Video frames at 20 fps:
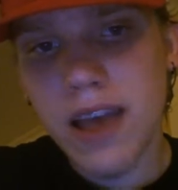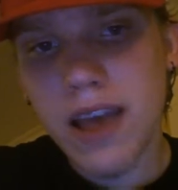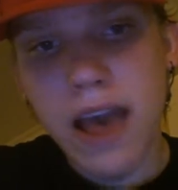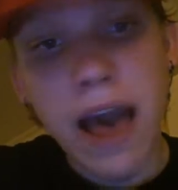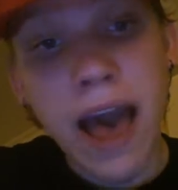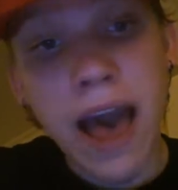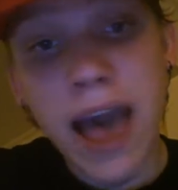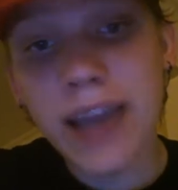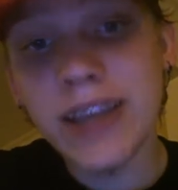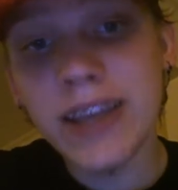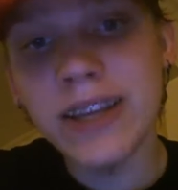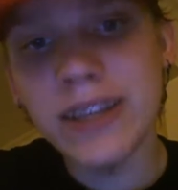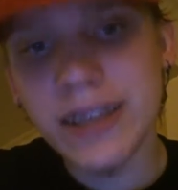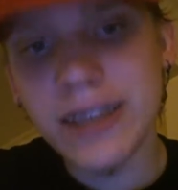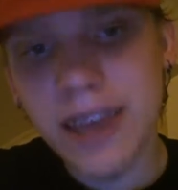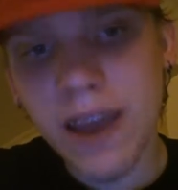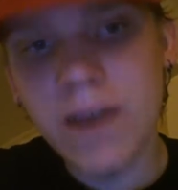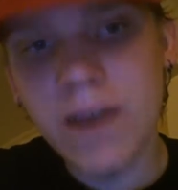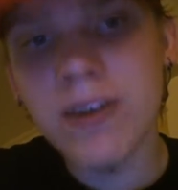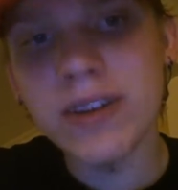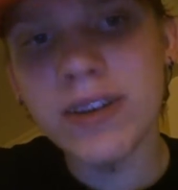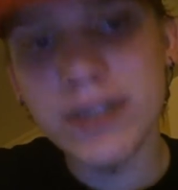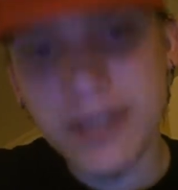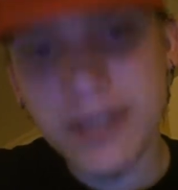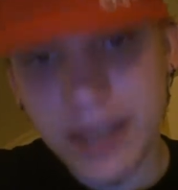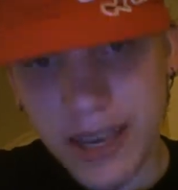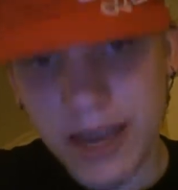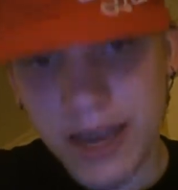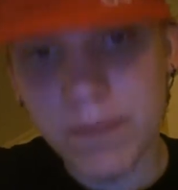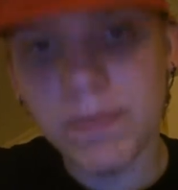I can
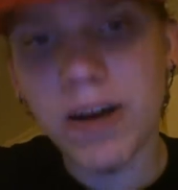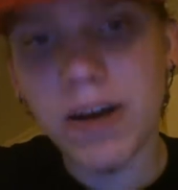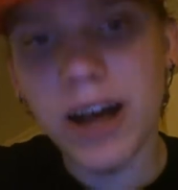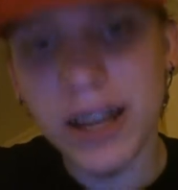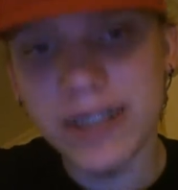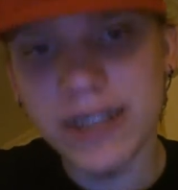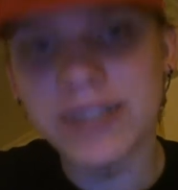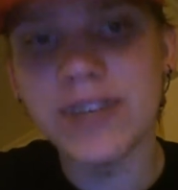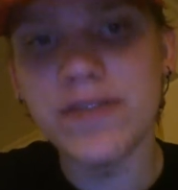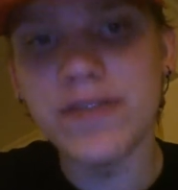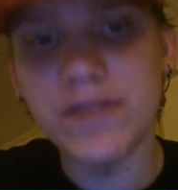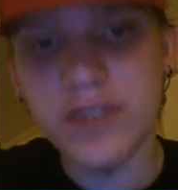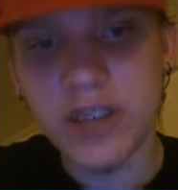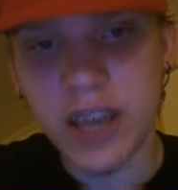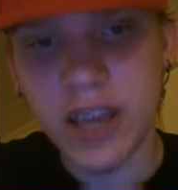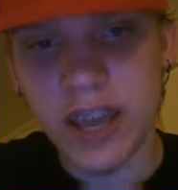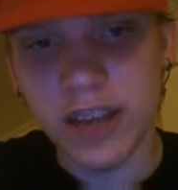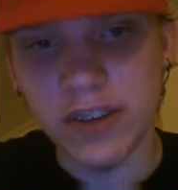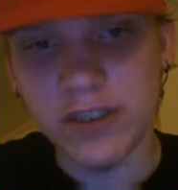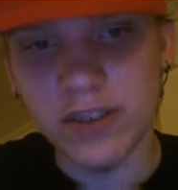guarantee a positive change.